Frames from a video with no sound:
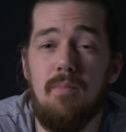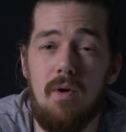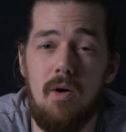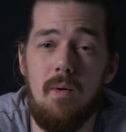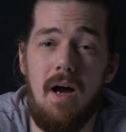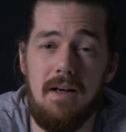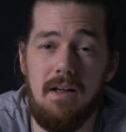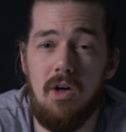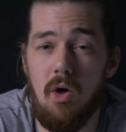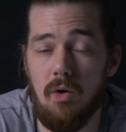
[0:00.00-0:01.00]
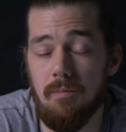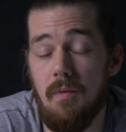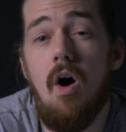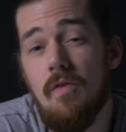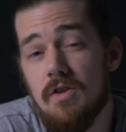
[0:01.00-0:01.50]
pro and a con.
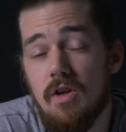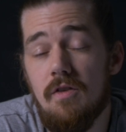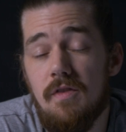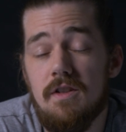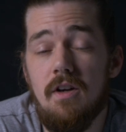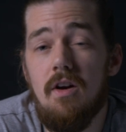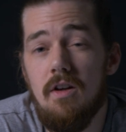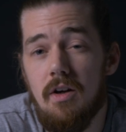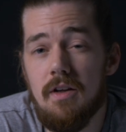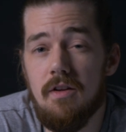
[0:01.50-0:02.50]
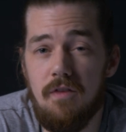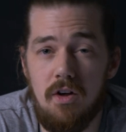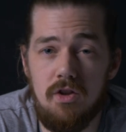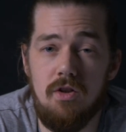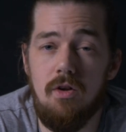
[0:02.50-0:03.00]
On the surface, I like the
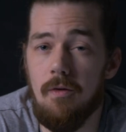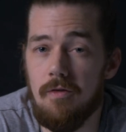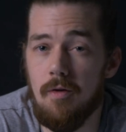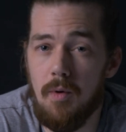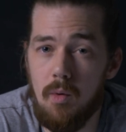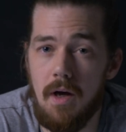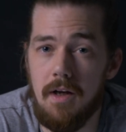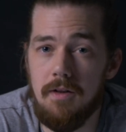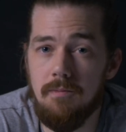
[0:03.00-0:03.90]
function of the ball head.